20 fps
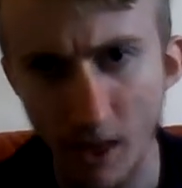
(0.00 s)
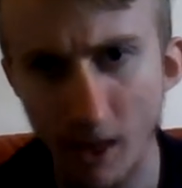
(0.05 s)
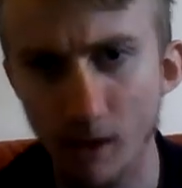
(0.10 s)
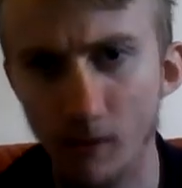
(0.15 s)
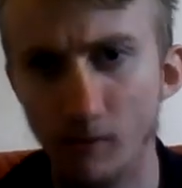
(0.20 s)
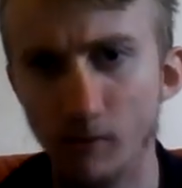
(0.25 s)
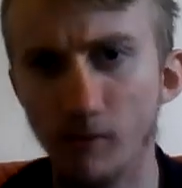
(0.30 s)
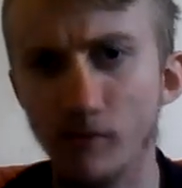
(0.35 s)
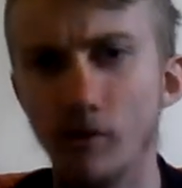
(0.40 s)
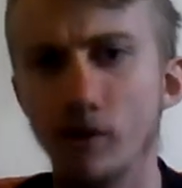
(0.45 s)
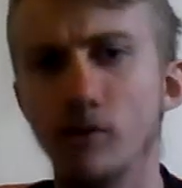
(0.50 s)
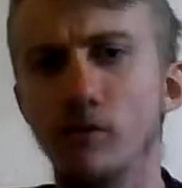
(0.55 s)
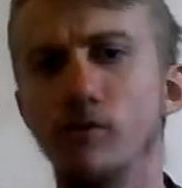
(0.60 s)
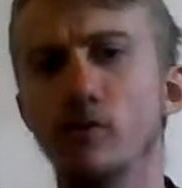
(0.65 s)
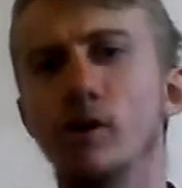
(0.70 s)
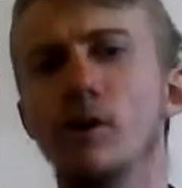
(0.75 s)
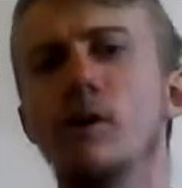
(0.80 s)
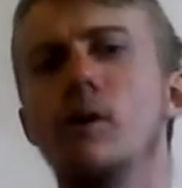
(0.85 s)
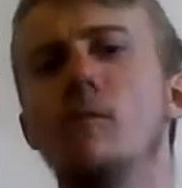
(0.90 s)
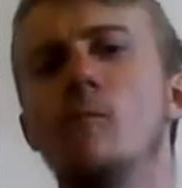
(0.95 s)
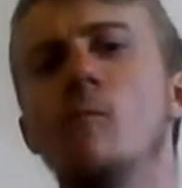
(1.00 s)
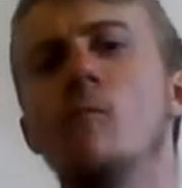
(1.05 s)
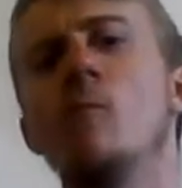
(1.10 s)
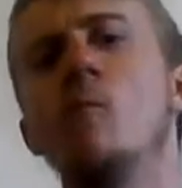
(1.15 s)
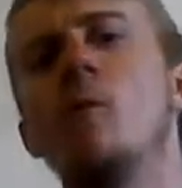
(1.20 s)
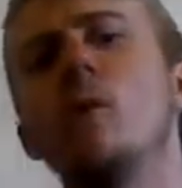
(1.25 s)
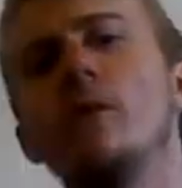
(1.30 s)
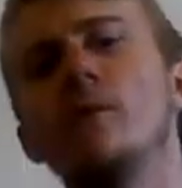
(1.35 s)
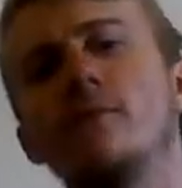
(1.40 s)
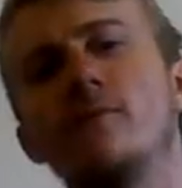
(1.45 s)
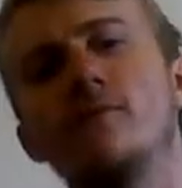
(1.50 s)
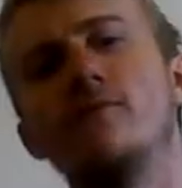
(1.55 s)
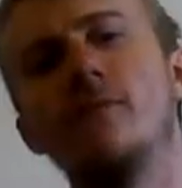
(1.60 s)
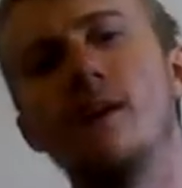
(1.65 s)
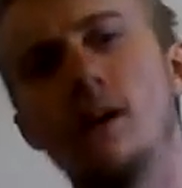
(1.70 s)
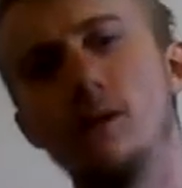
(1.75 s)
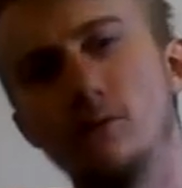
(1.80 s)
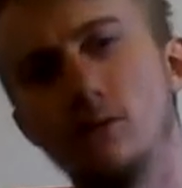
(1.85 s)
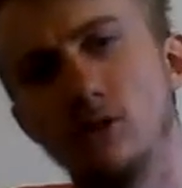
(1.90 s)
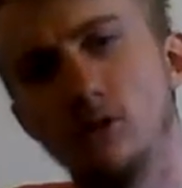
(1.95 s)
with over
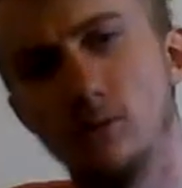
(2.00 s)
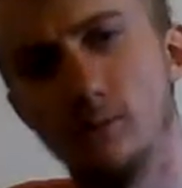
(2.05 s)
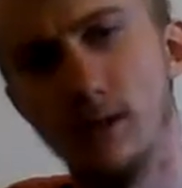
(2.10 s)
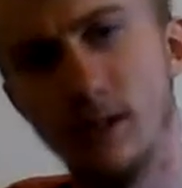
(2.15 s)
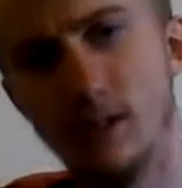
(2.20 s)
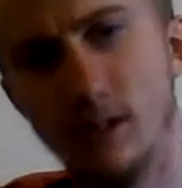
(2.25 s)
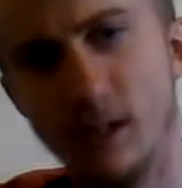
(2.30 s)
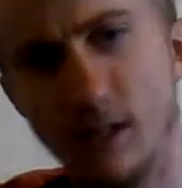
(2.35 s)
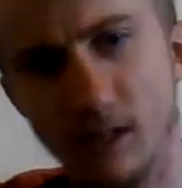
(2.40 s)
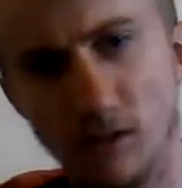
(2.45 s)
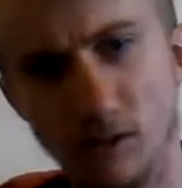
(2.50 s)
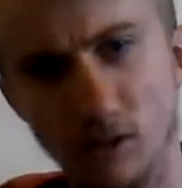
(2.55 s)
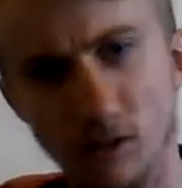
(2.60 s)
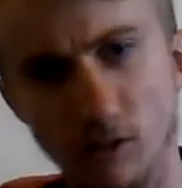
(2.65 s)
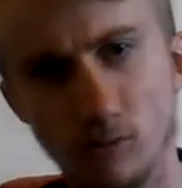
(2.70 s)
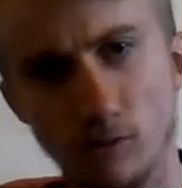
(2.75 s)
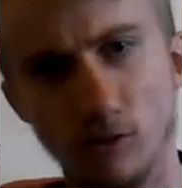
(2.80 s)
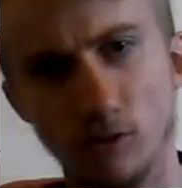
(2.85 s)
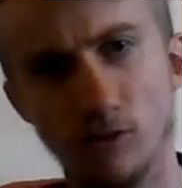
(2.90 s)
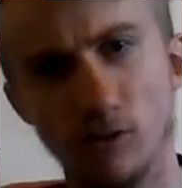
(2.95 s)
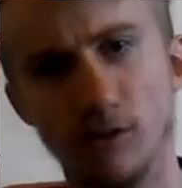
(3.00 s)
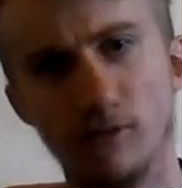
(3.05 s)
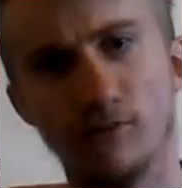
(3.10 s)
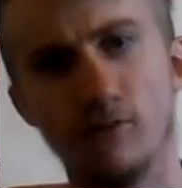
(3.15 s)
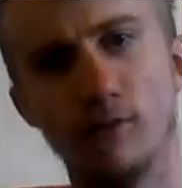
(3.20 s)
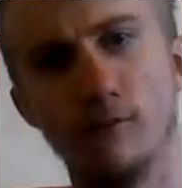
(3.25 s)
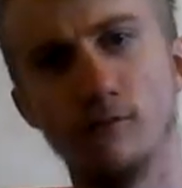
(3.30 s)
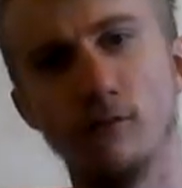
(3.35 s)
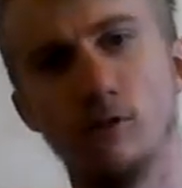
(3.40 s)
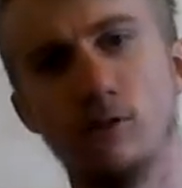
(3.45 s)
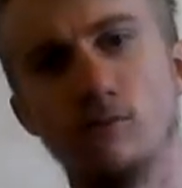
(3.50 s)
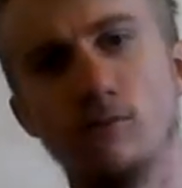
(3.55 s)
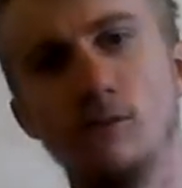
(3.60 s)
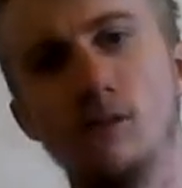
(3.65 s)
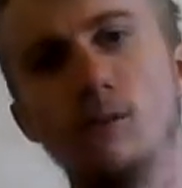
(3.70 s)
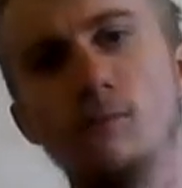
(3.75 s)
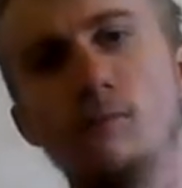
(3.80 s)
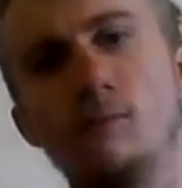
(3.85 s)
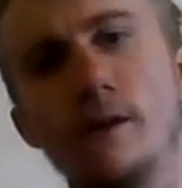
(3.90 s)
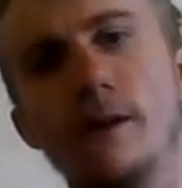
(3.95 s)
1,000 spectators watching Forest
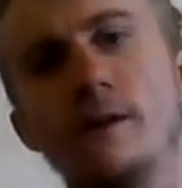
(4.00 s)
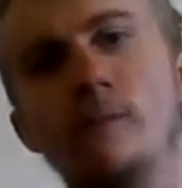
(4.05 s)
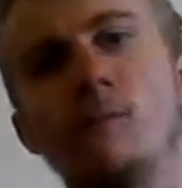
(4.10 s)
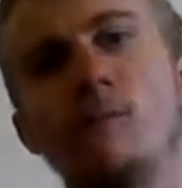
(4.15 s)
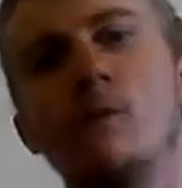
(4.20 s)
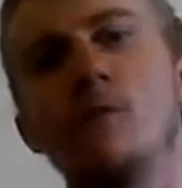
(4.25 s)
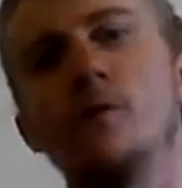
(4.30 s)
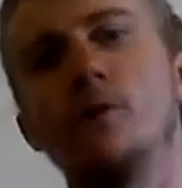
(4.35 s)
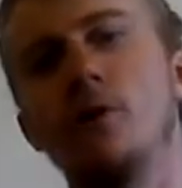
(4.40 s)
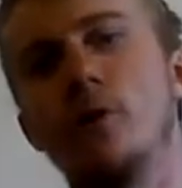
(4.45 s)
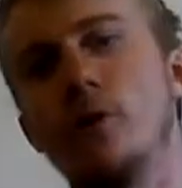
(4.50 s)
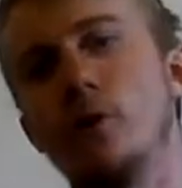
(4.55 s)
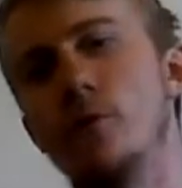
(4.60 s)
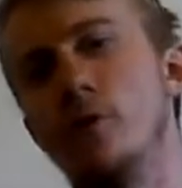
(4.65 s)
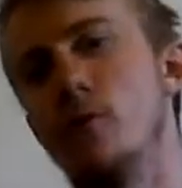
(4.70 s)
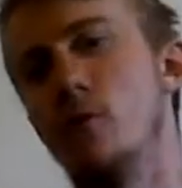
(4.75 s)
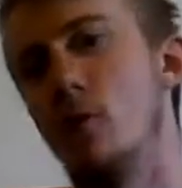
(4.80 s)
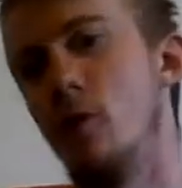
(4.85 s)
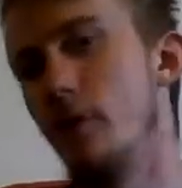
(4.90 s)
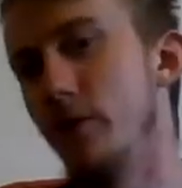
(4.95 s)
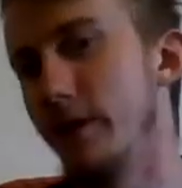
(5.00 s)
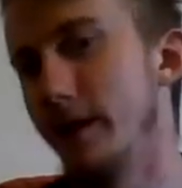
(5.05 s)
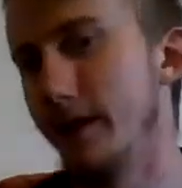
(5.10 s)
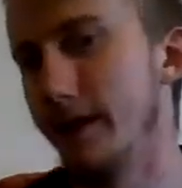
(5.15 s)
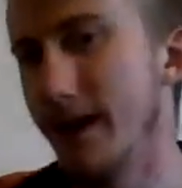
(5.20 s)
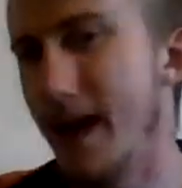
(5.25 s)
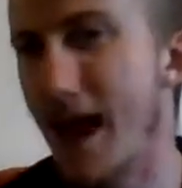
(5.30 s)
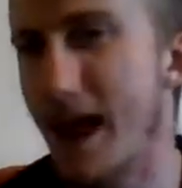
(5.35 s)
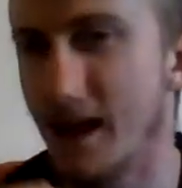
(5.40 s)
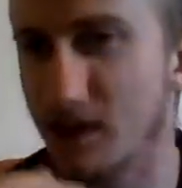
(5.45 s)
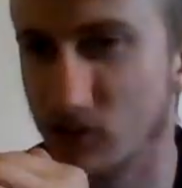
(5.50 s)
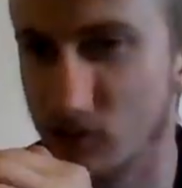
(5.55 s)
Green win 2-1 in extra